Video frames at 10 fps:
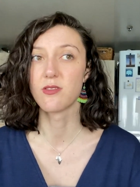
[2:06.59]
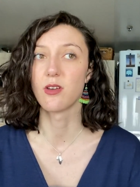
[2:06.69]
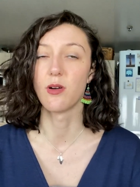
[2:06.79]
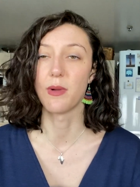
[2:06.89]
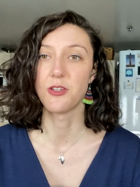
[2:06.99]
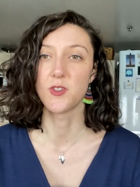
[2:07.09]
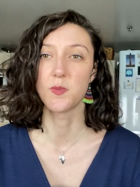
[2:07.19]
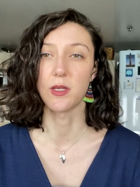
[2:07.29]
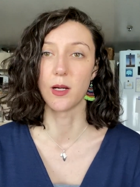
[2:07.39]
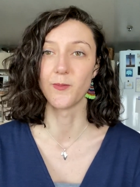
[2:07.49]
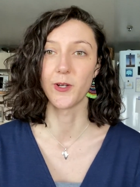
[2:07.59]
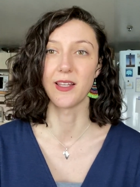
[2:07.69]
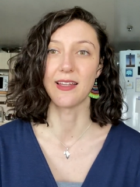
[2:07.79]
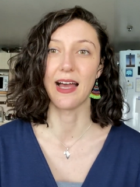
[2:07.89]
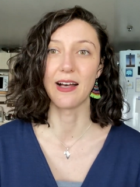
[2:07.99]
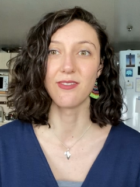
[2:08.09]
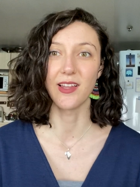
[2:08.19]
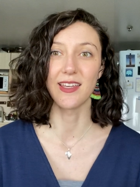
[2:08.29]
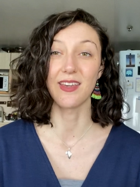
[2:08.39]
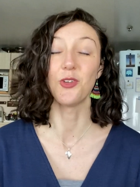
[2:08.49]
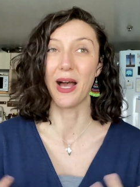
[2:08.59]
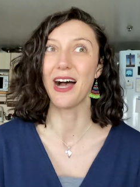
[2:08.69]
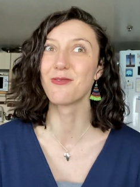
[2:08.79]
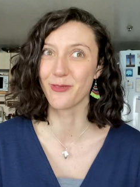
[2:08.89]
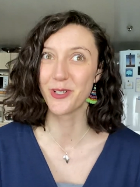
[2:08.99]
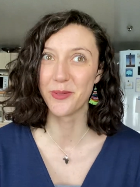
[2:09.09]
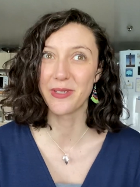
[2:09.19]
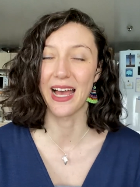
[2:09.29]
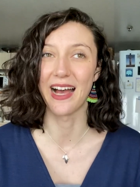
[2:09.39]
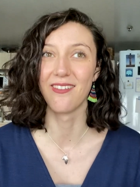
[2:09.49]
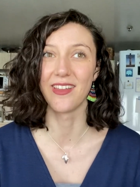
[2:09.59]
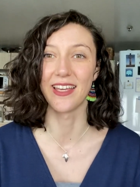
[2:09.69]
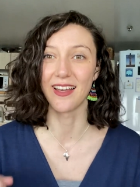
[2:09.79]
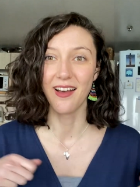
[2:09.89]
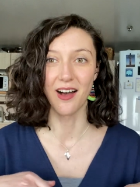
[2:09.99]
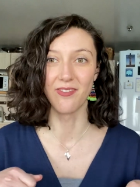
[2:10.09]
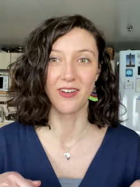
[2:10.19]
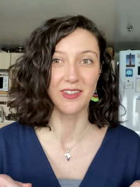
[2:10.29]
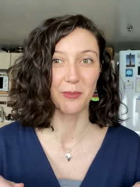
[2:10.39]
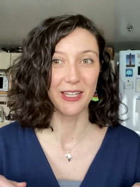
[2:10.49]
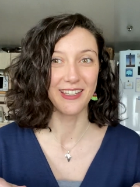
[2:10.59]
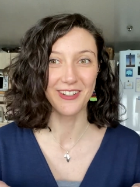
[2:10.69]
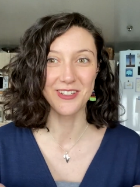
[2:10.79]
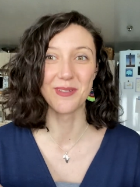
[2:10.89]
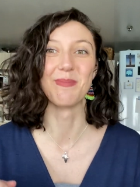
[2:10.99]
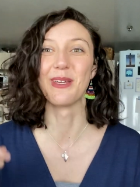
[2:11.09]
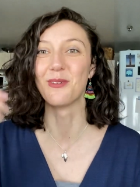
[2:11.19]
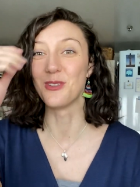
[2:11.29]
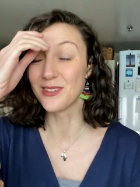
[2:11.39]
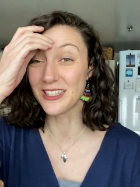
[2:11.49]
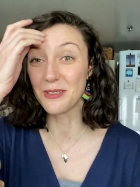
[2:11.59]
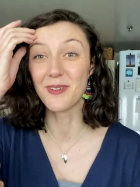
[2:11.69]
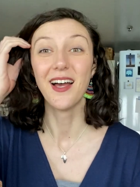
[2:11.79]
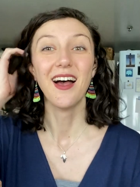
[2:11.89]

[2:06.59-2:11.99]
So it might just be comforting to have, like, if you have room to have like a fuzzy blanket or something when you sleep.